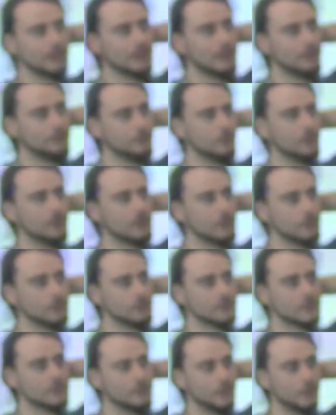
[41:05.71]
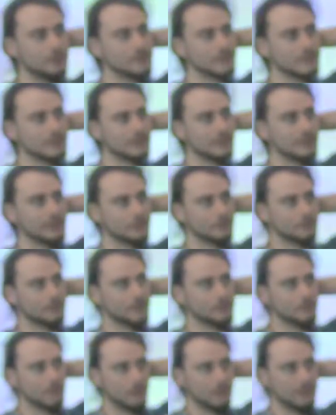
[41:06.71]
if you are using Mopsi, then
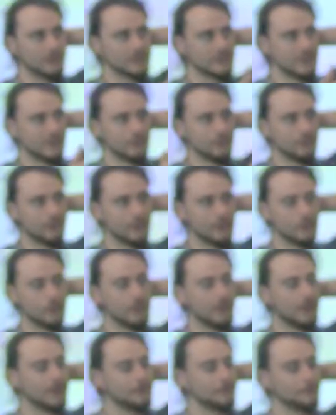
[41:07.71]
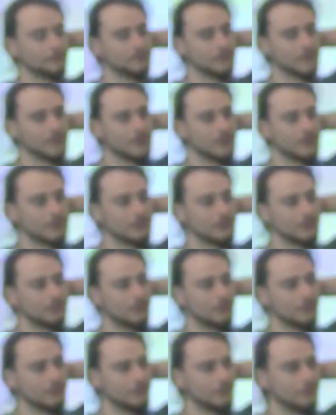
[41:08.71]
people will see where you are.
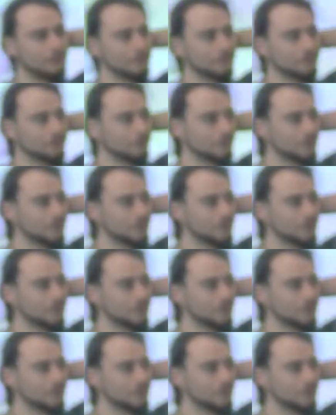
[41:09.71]
So, um,